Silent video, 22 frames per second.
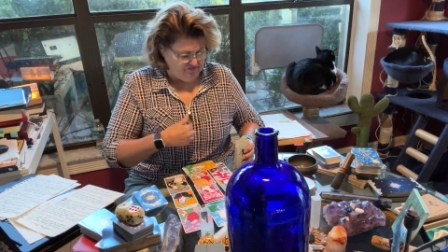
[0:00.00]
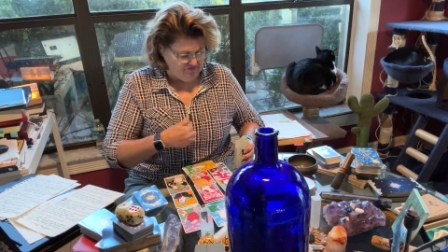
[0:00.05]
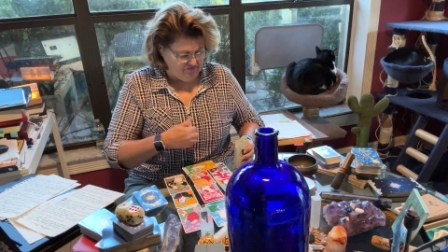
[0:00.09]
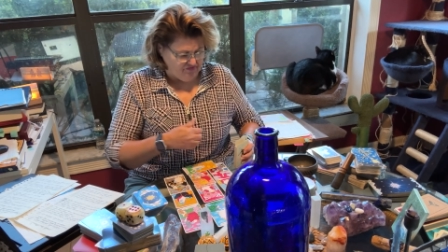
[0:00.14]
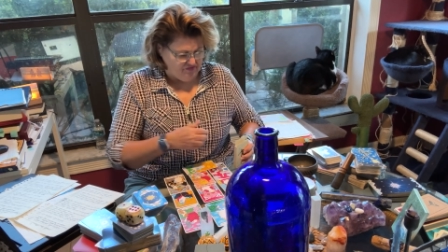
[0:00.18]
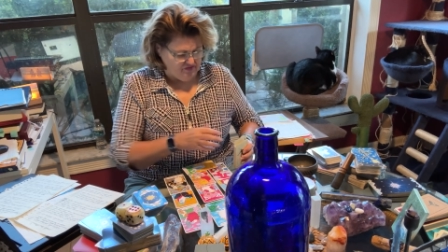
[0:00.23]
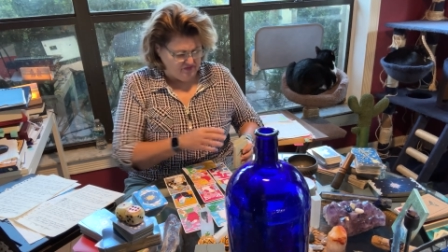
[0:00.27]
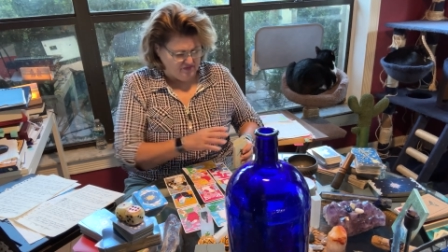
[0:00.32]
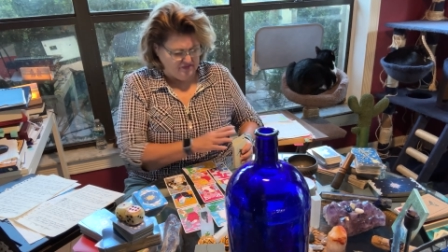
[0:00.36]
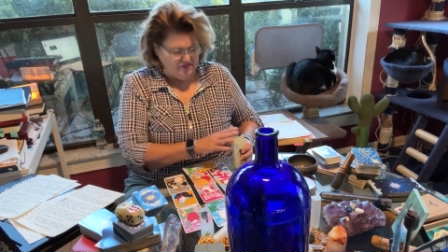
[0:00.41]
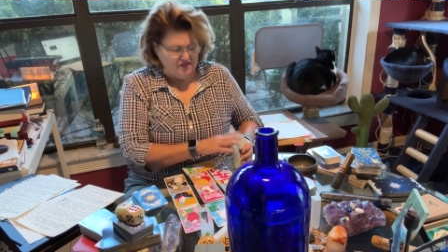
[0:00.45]

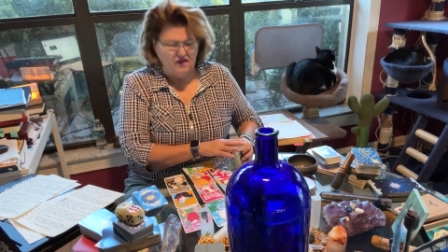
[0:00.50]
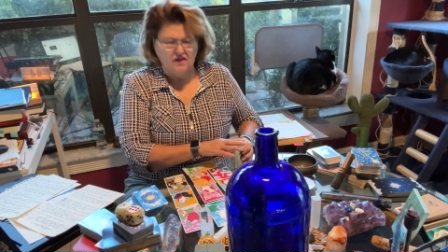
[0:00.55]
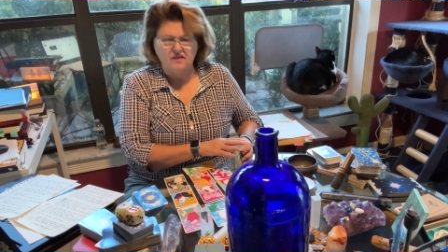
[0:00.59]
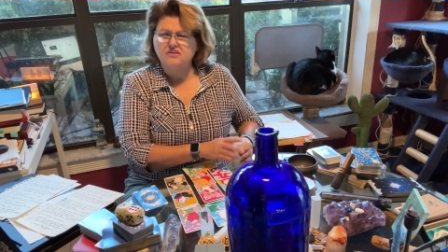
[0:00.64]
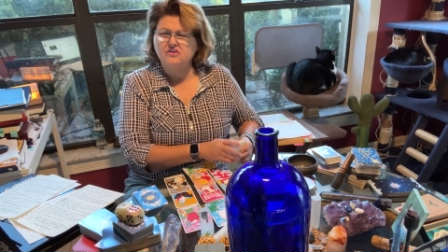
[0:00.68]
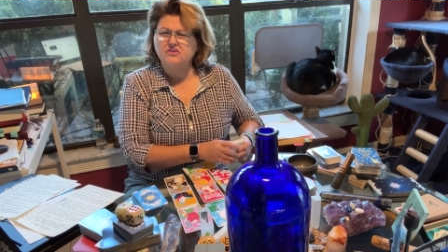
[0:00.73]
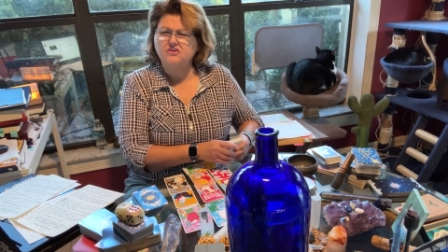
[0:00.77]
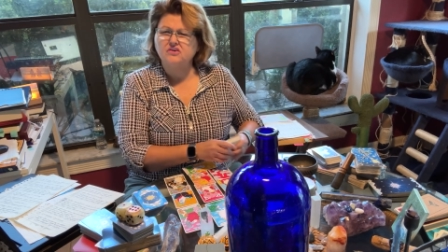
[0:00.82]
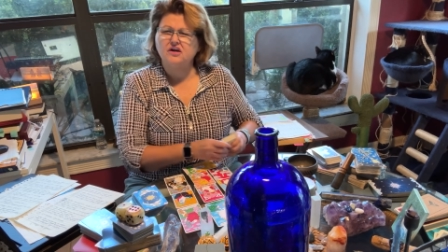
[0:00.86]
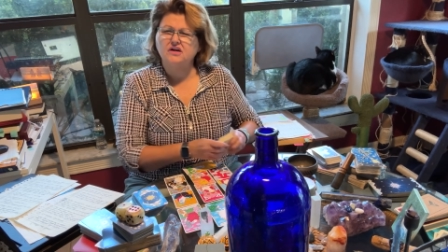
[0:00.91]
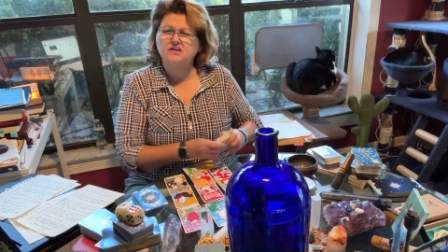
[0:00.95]
feeling
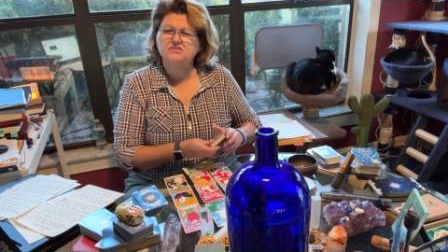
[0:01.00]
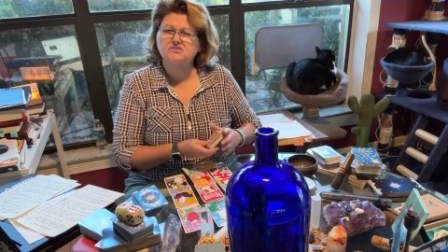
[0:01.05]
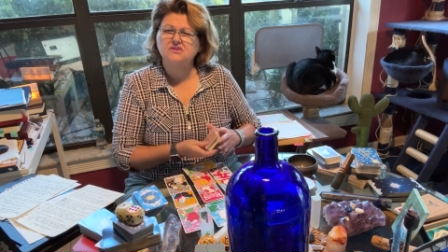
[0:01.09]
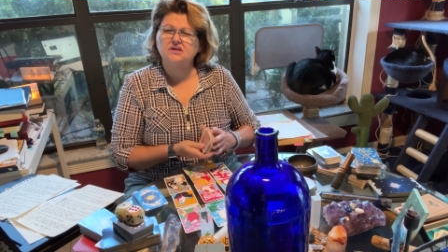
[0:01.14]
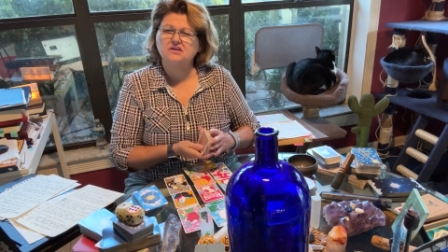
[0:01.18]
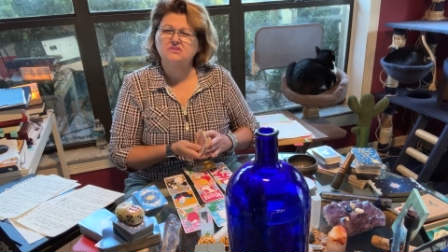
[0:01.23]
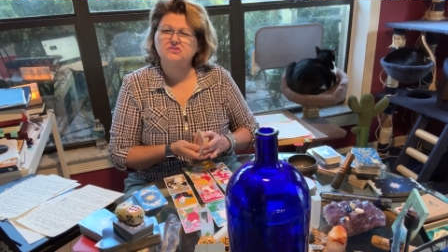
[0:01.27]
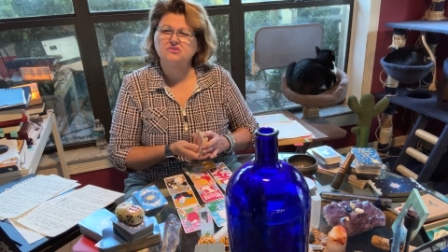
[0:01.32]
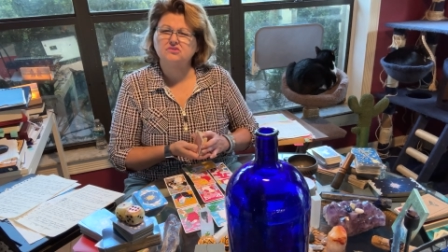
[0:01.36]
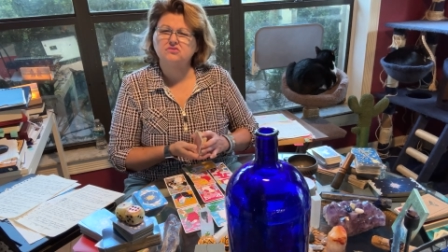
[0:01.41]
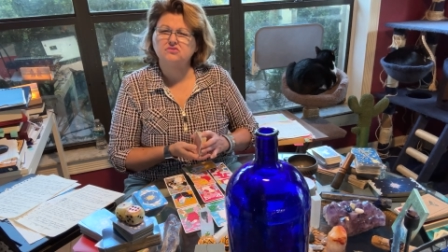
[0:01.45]
they're not
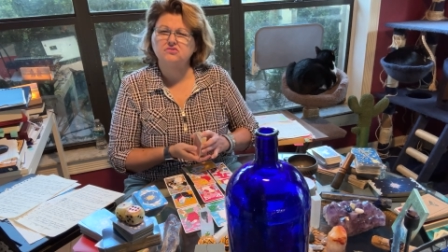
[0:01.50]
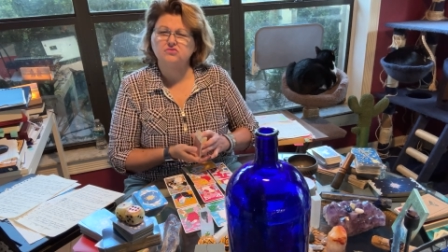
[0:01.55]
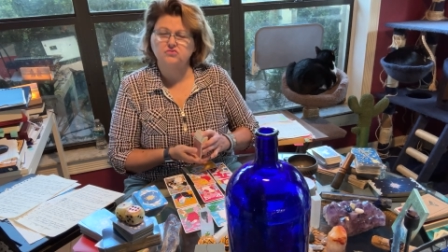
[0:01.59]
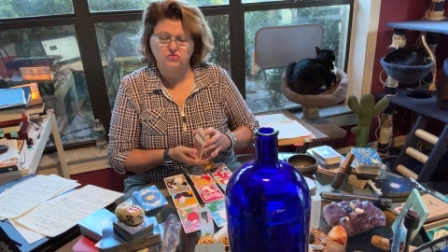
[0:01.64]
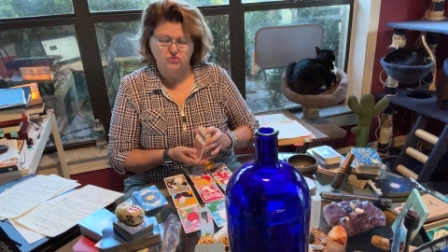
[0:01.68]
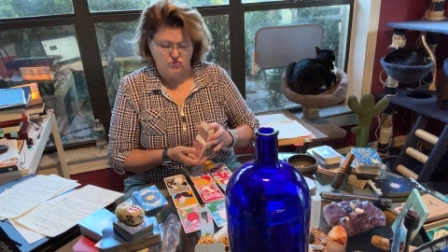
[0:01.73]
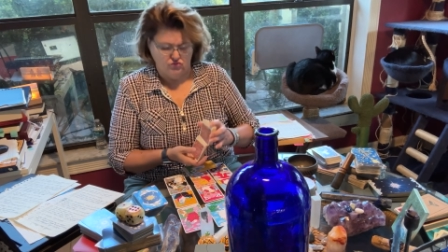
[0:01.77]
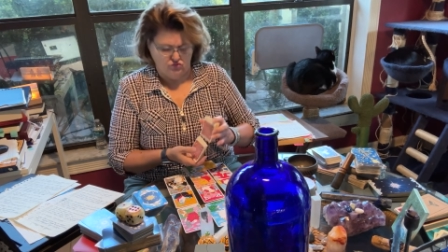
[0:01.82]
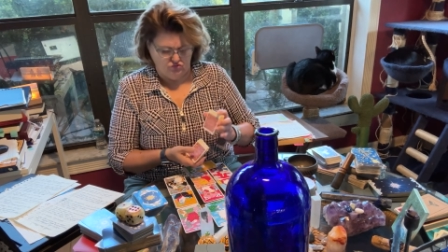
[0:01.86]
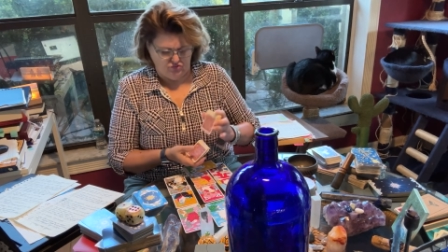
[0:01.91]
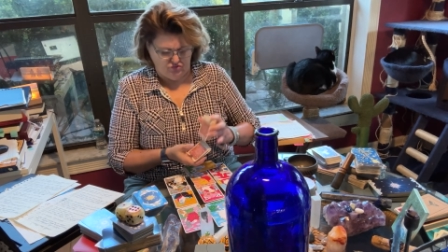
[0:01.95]
telling you the truth,